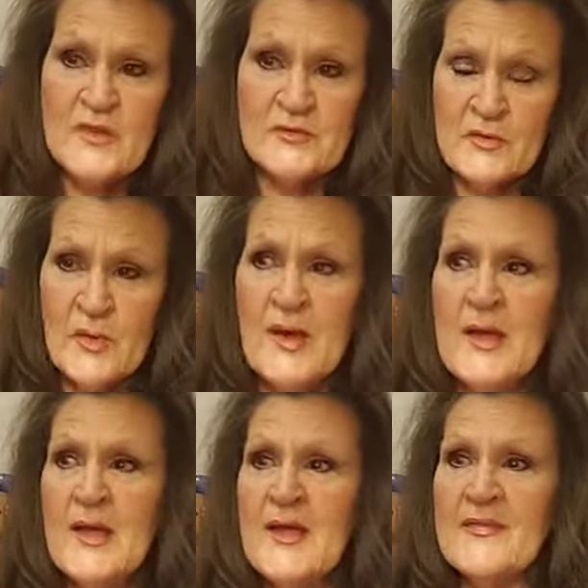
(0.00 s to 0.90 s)
So
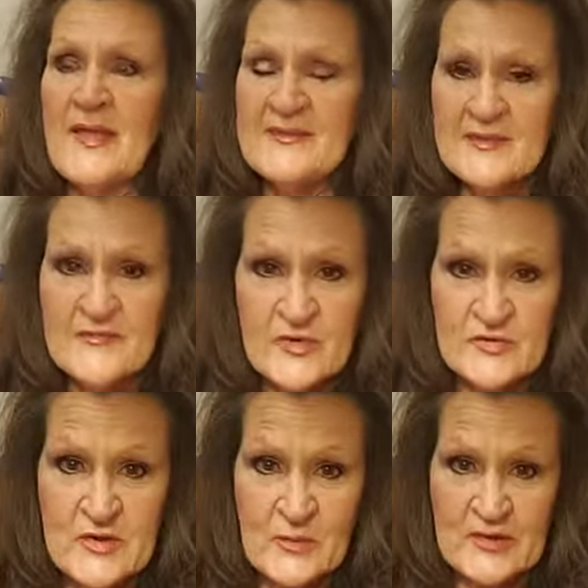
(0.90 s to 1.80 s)
that's the
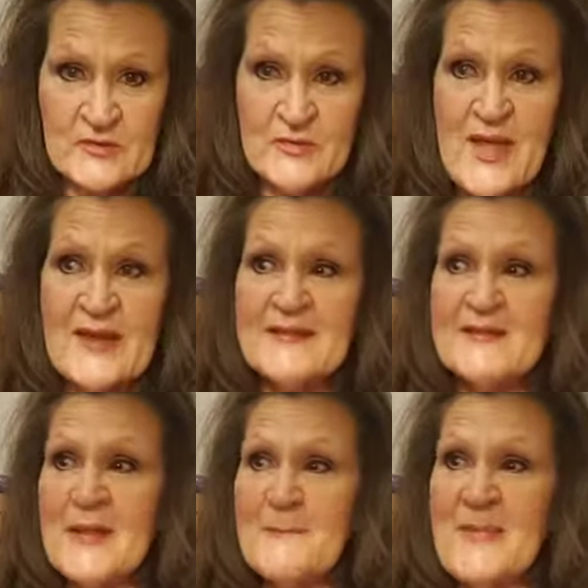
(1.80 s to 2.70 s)
first thing you want to do. That is
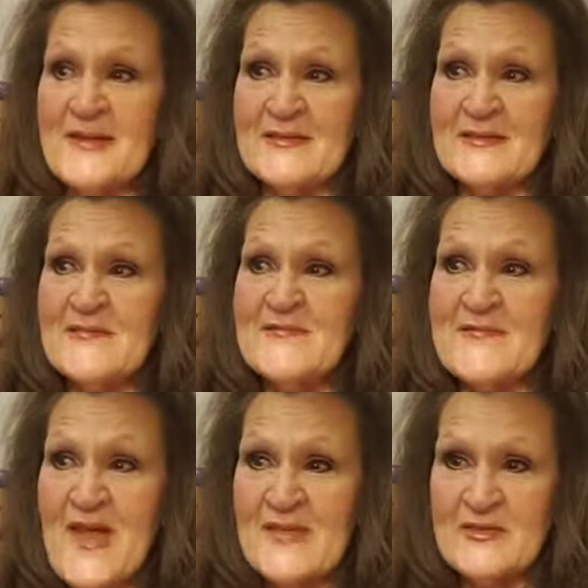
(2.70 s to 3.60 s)
the biggest,
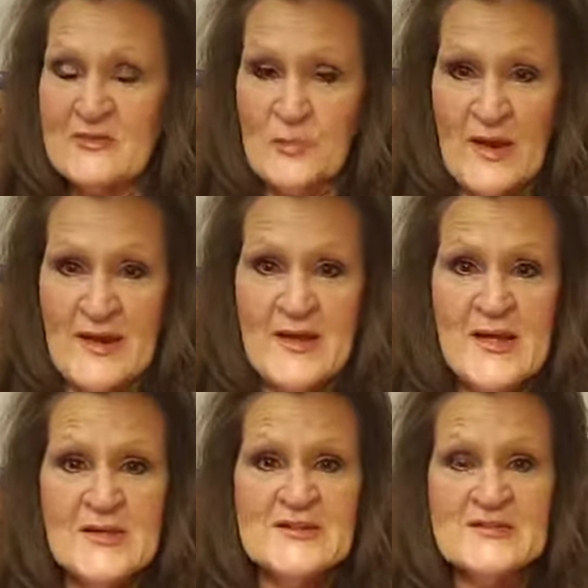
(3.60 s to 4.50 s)
fastest way
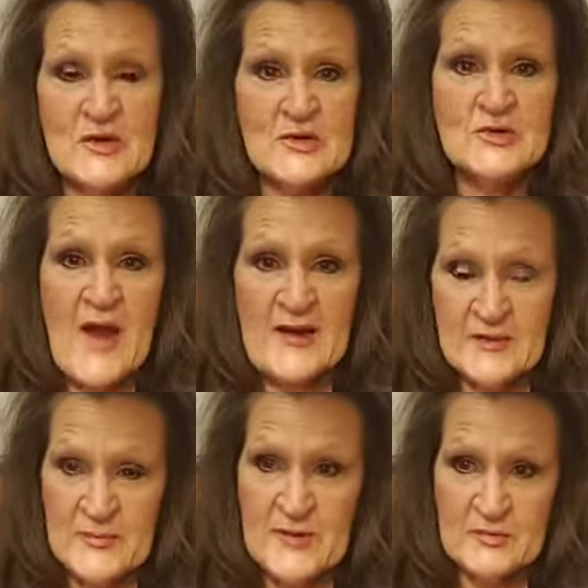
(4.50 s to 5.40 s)
to start
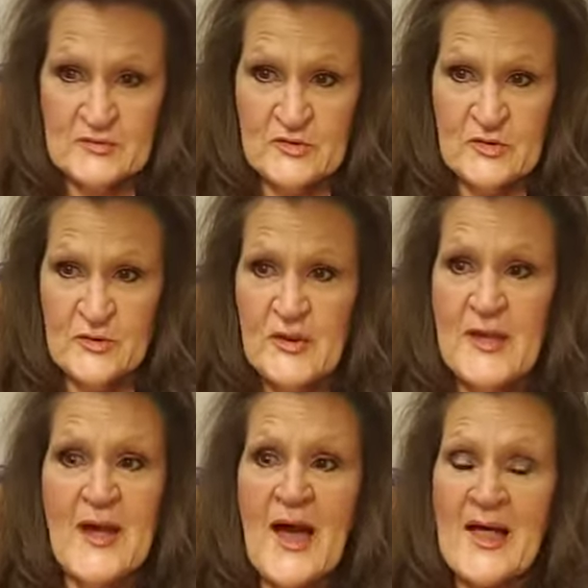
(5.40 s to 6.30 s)
attracting people to you.
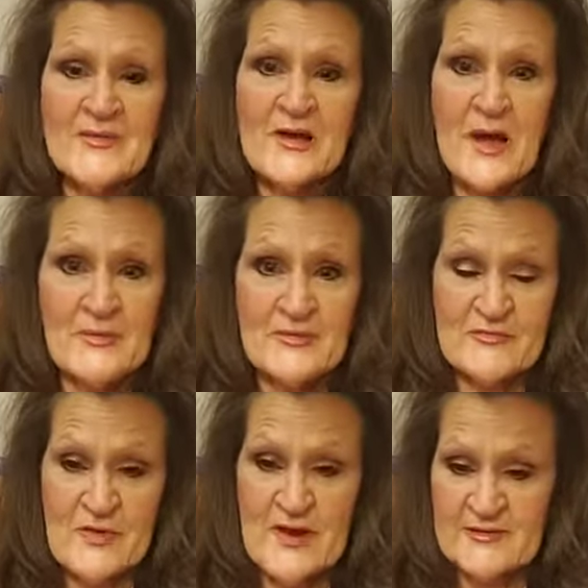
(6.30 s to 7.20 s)
I have a couple of
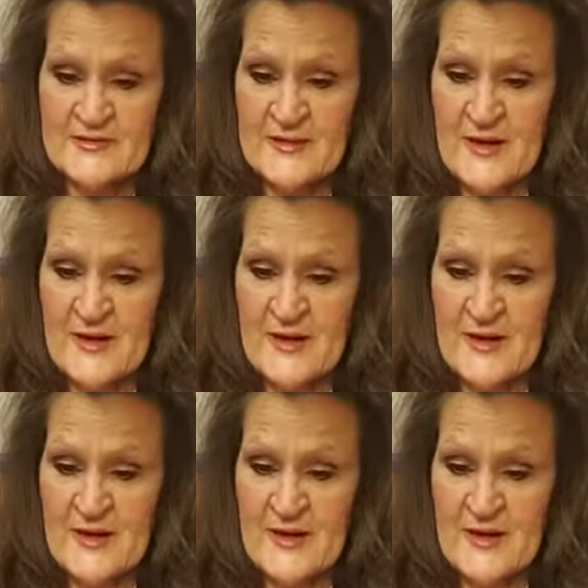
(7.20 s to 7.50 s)
friends.